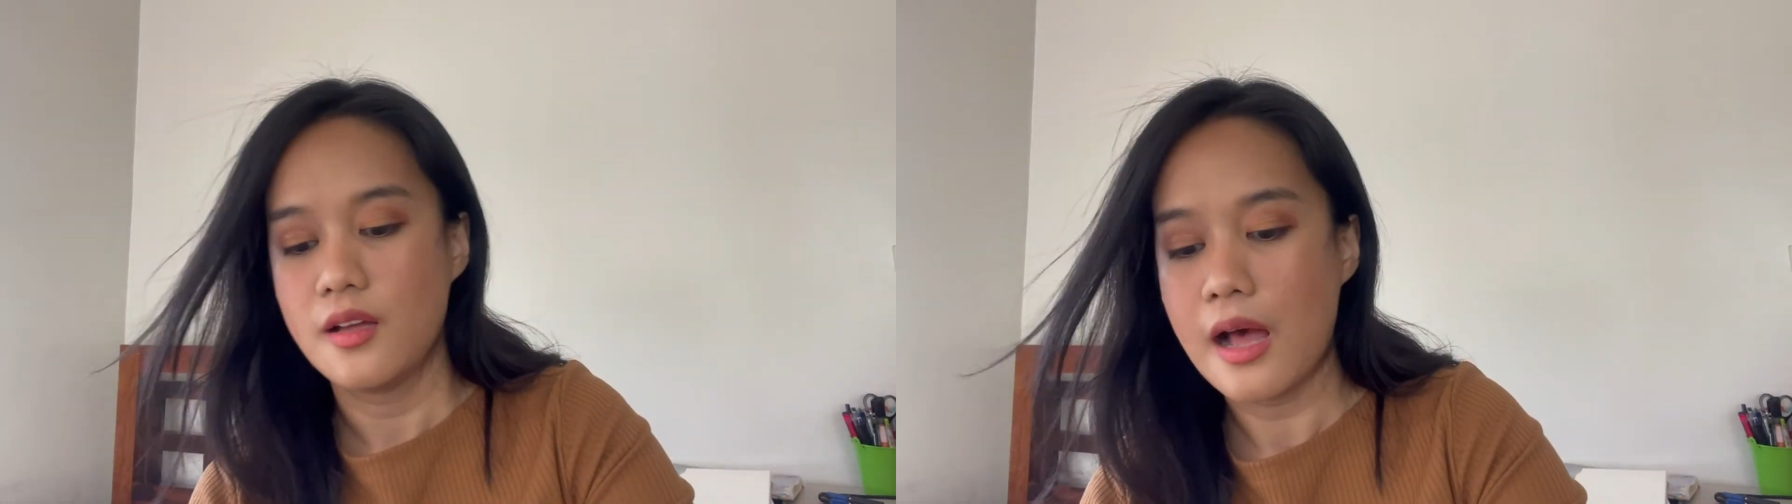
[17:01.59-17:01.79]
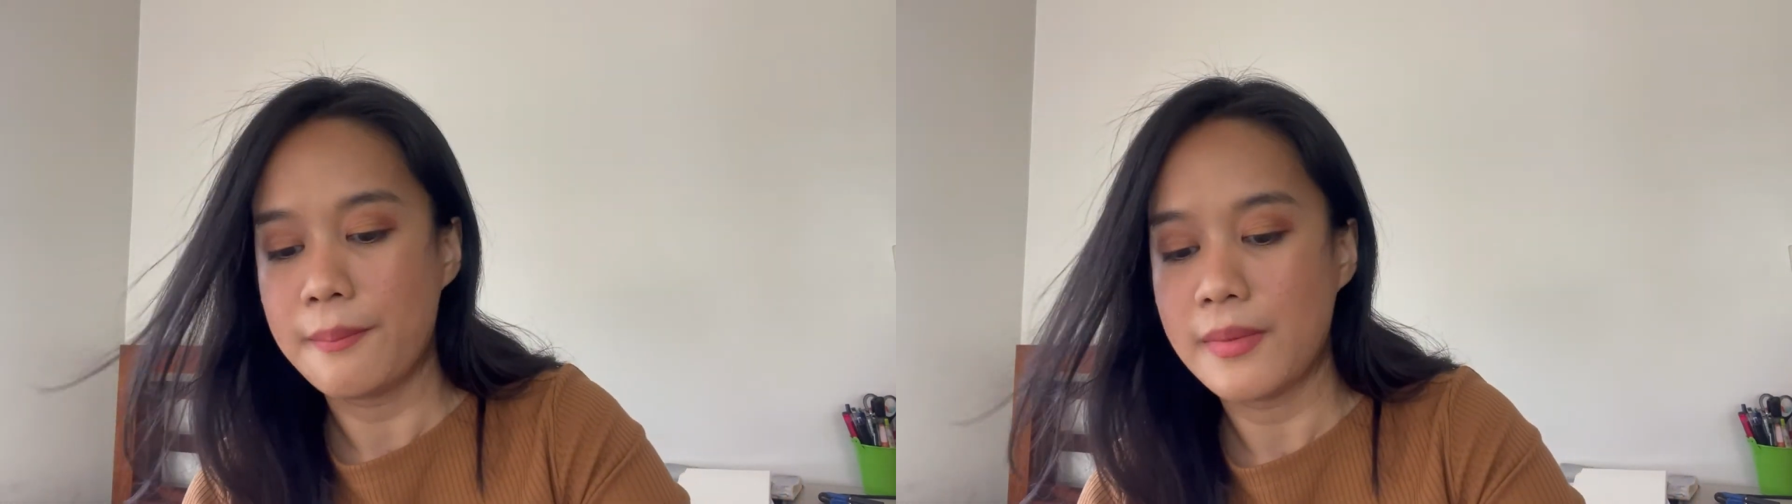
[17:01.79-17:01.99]

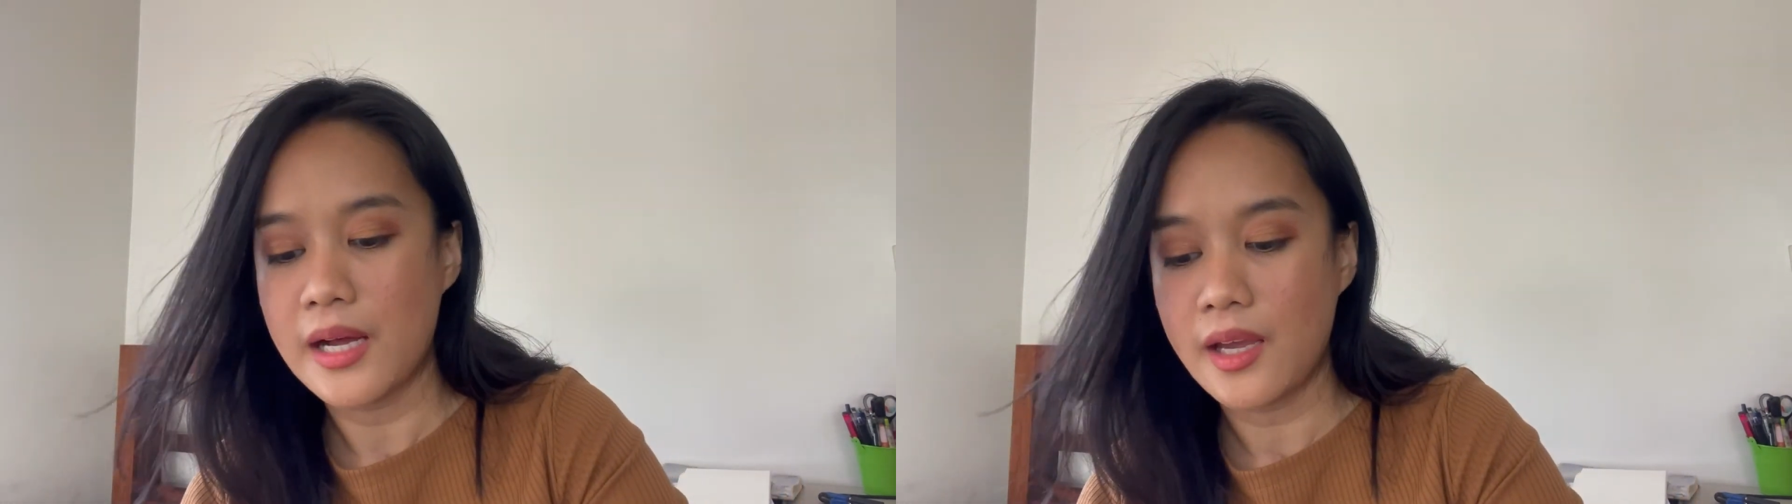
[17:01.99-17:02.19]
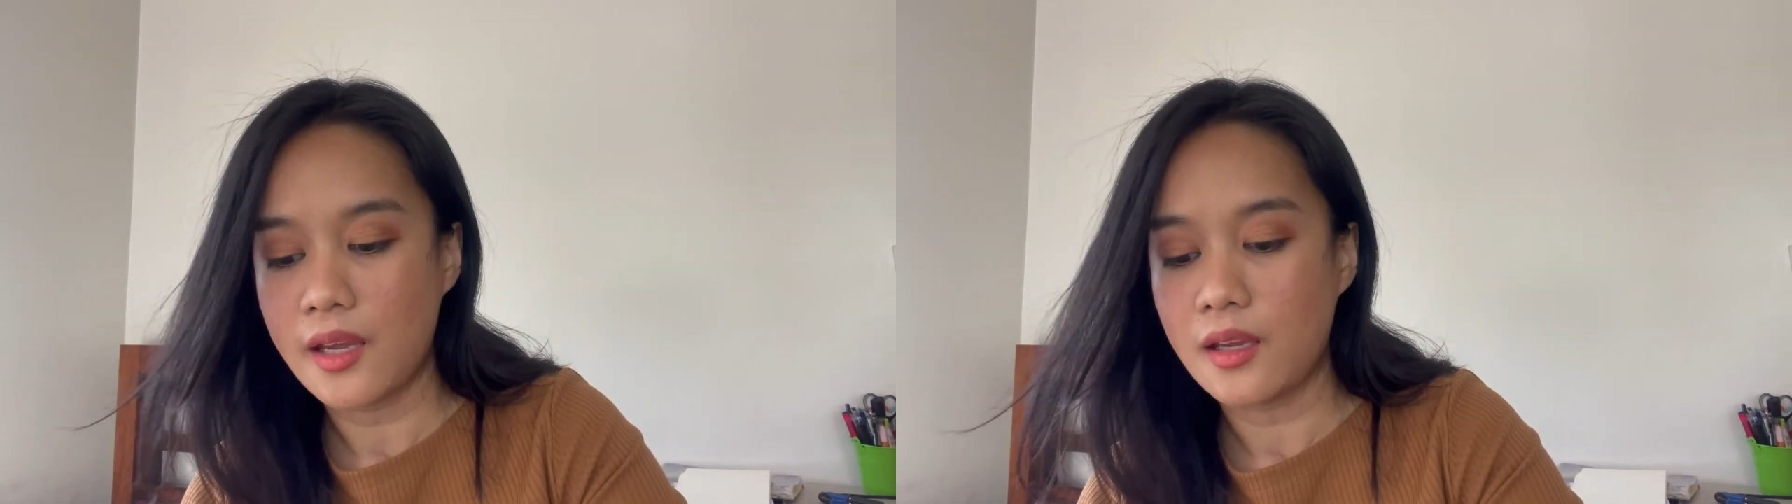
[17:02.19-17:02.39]

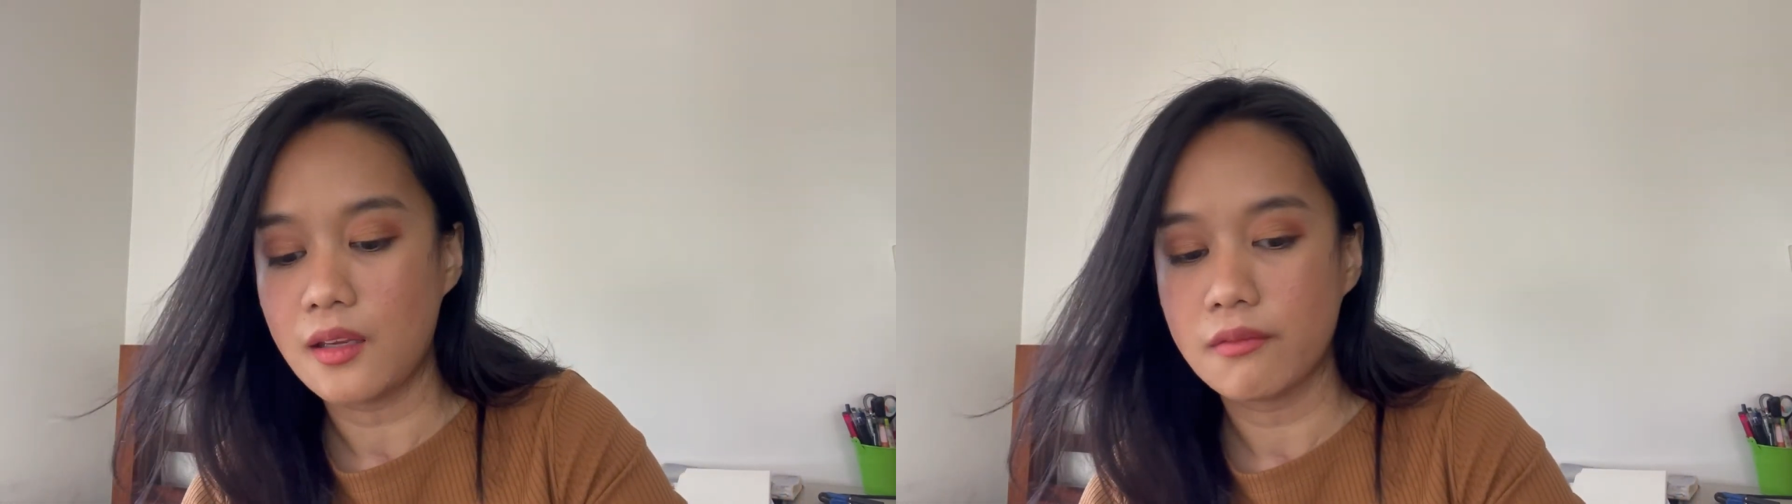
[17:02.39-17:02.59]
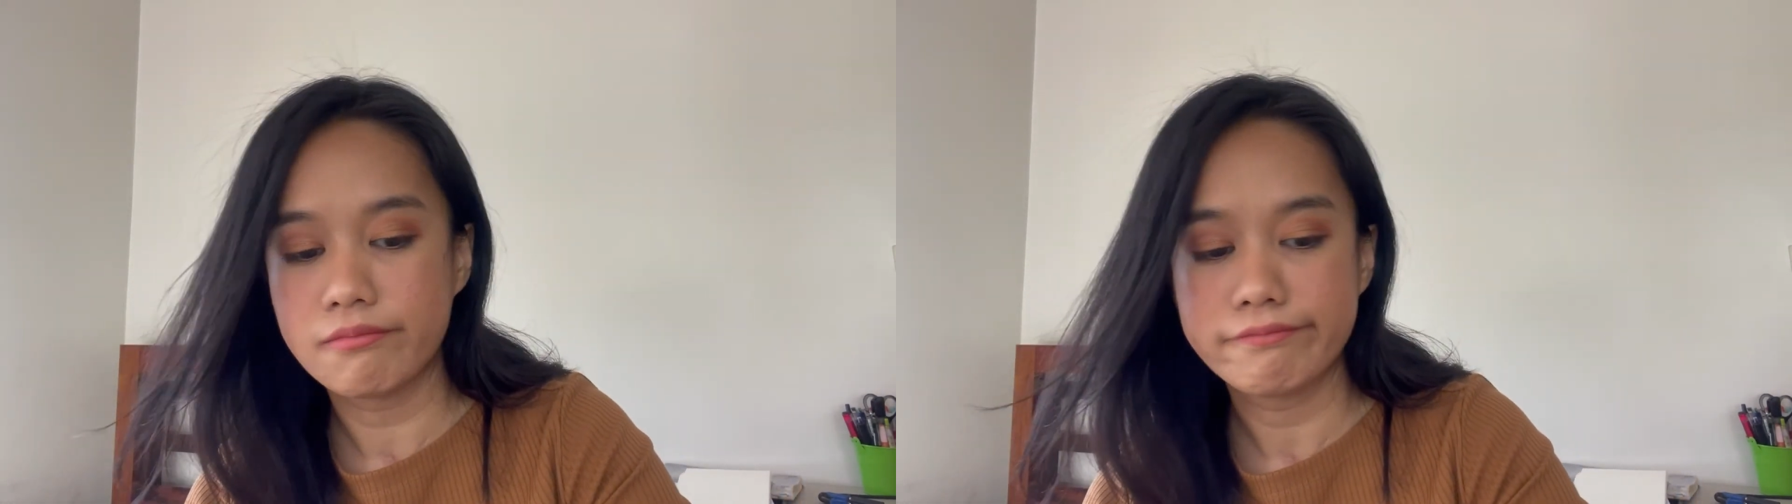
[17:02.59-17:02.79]

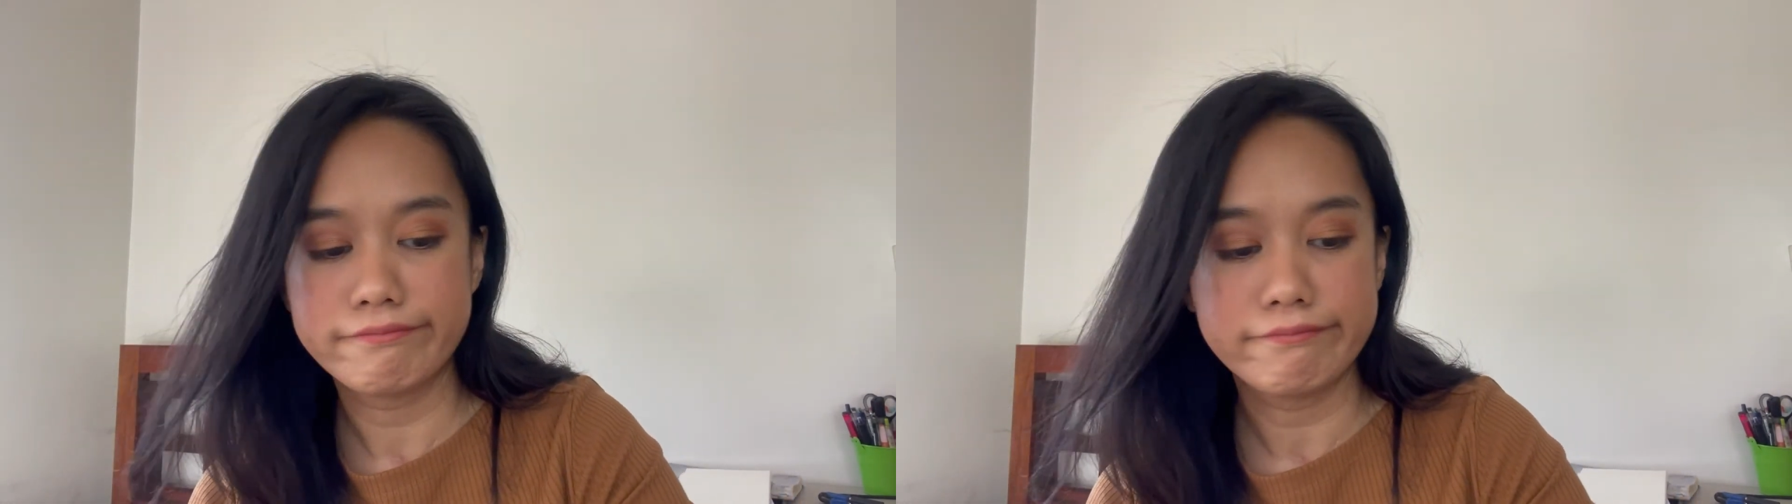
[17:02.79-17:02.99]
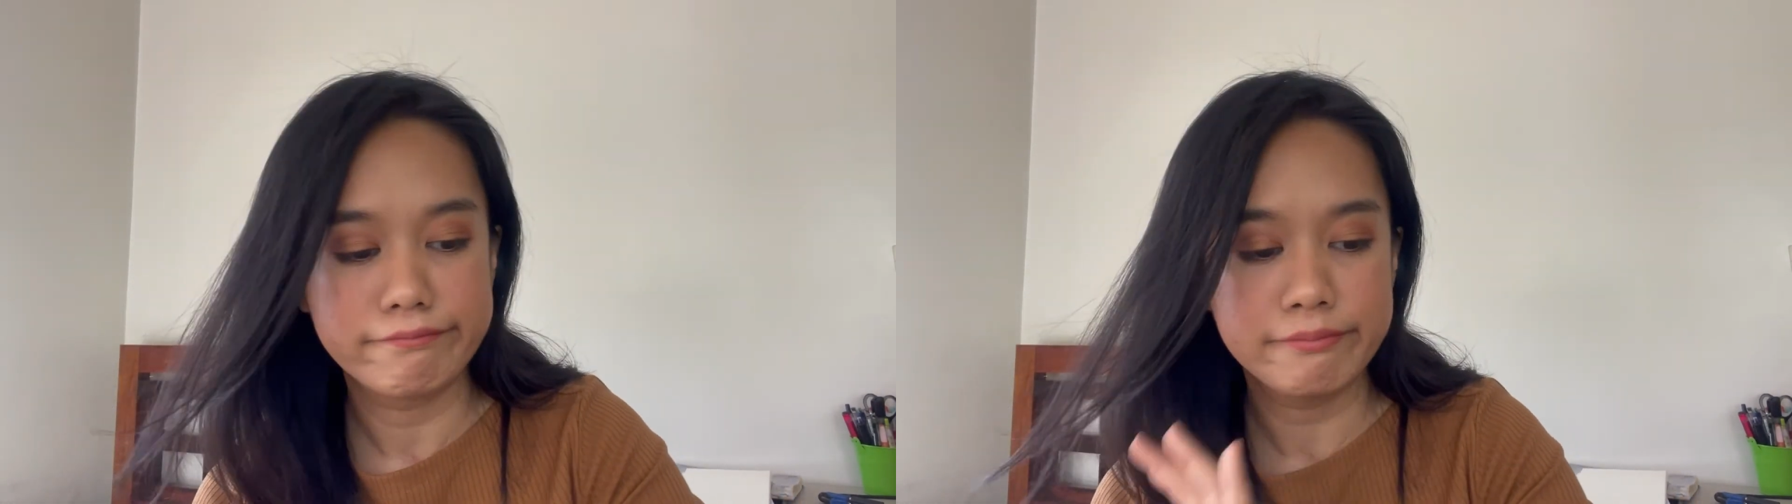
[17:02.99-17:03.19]
My
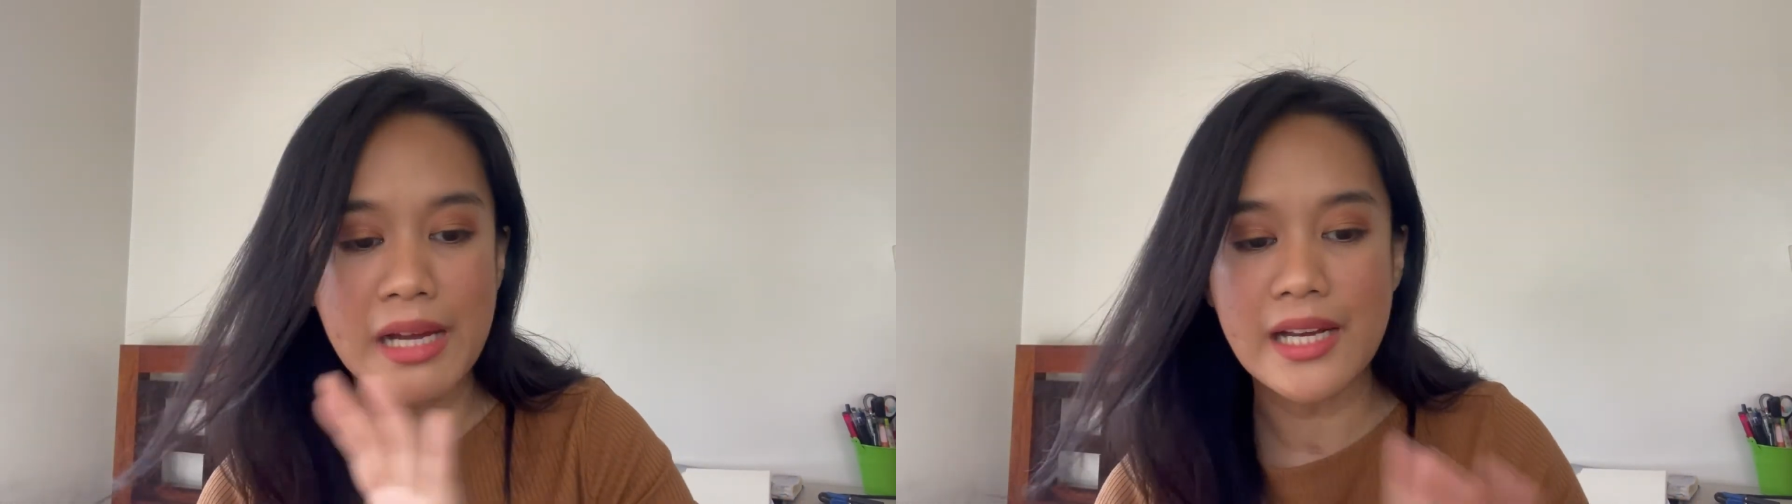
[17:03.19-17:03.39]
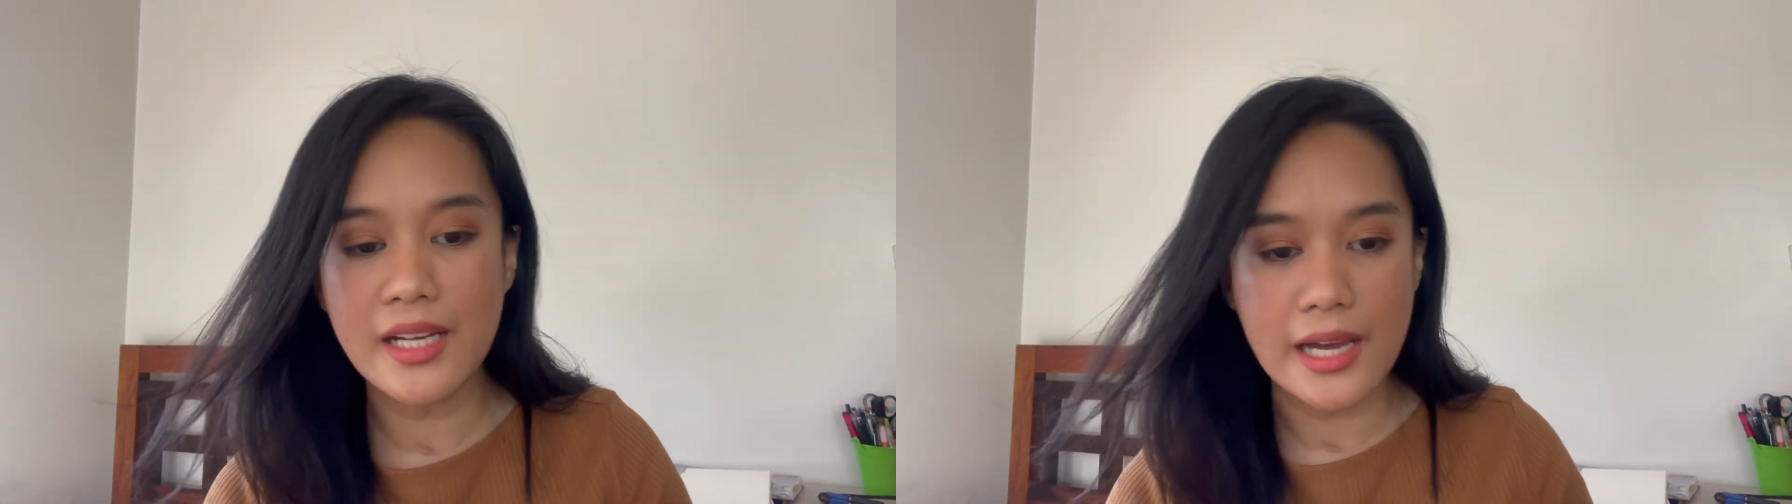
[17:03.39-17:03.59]
panning